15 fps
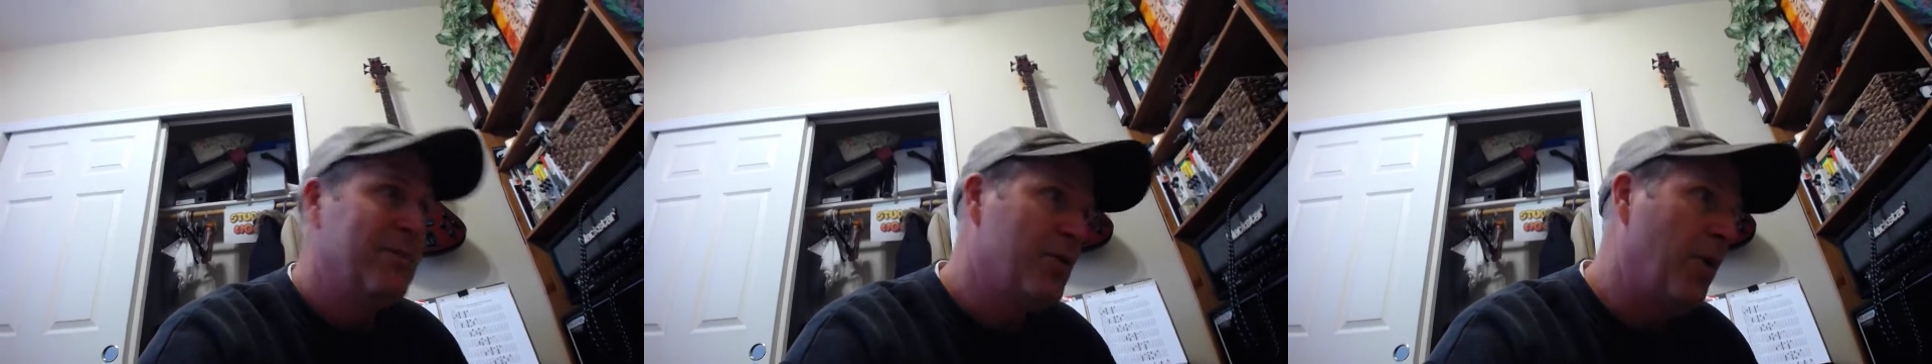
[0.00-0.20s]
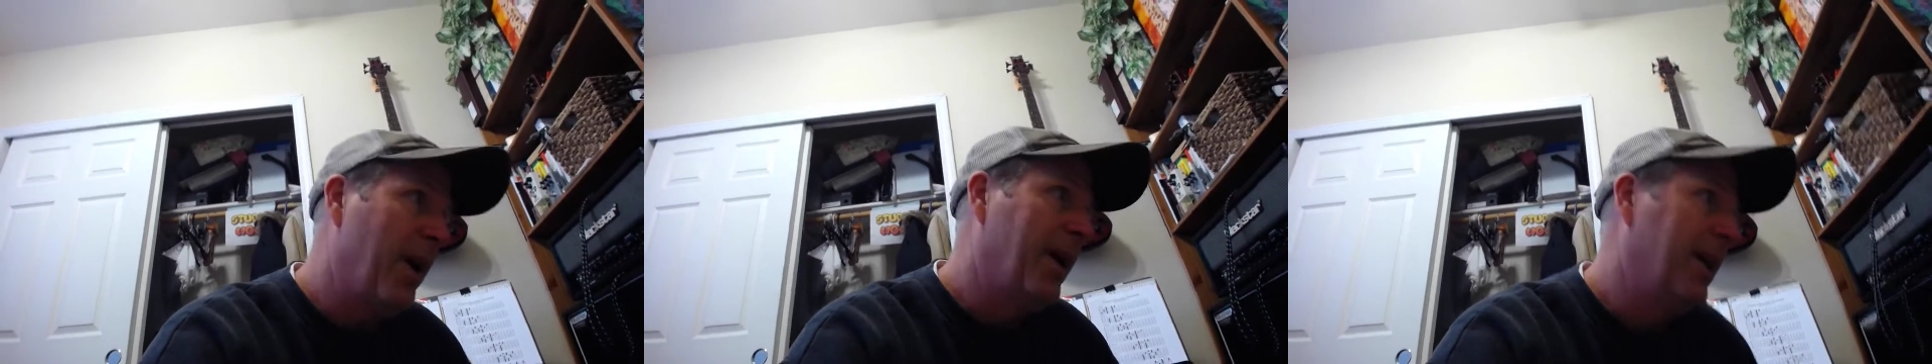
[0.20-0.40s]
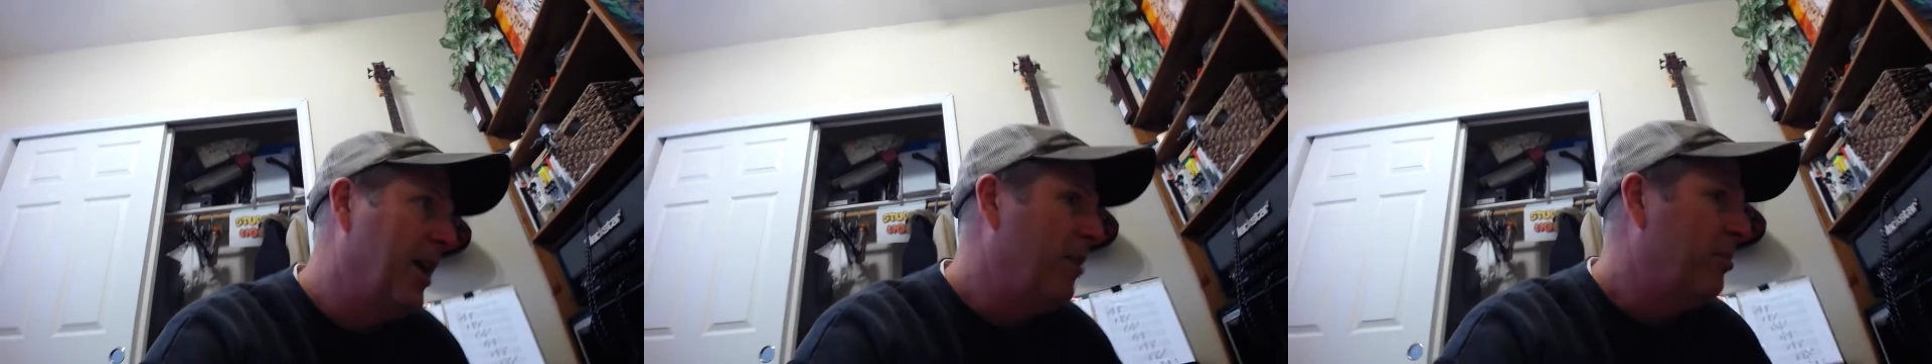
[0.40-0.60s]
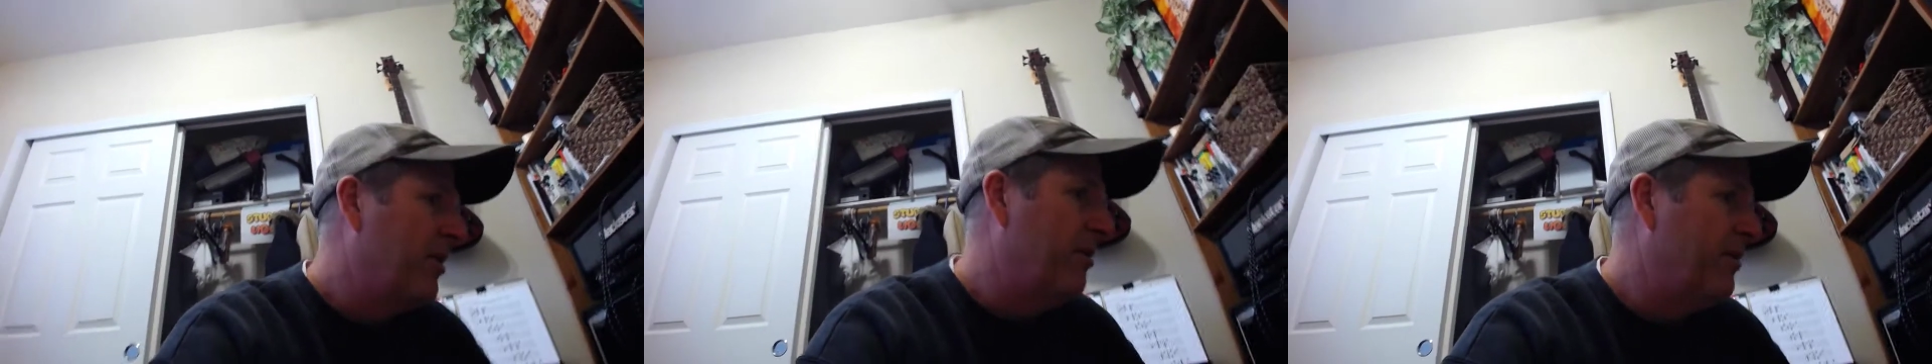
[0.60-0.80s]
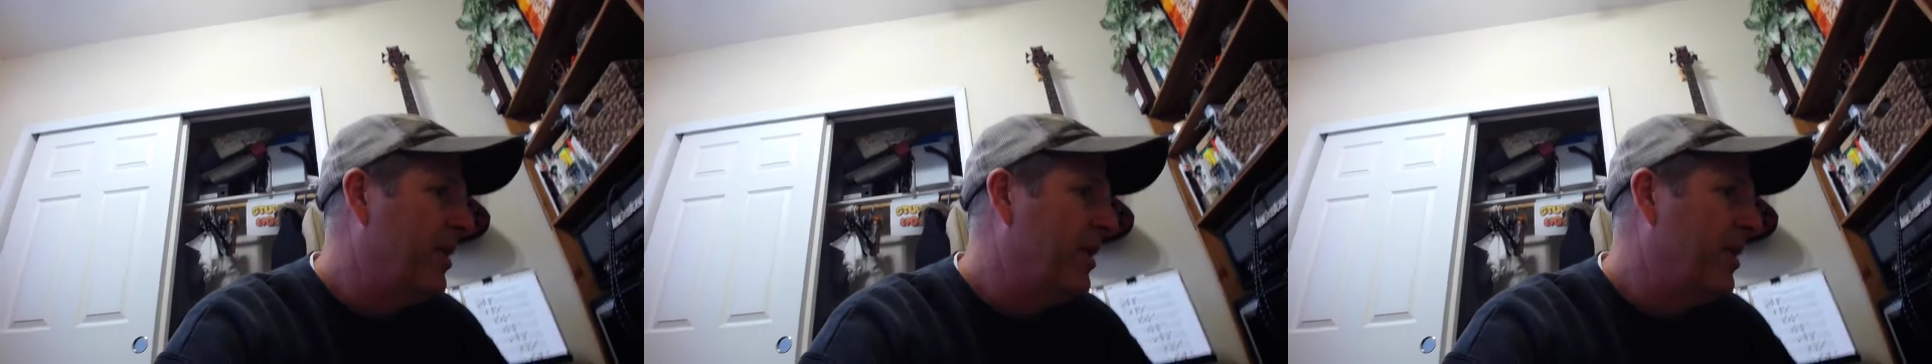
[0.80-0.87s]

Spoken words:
so I kept the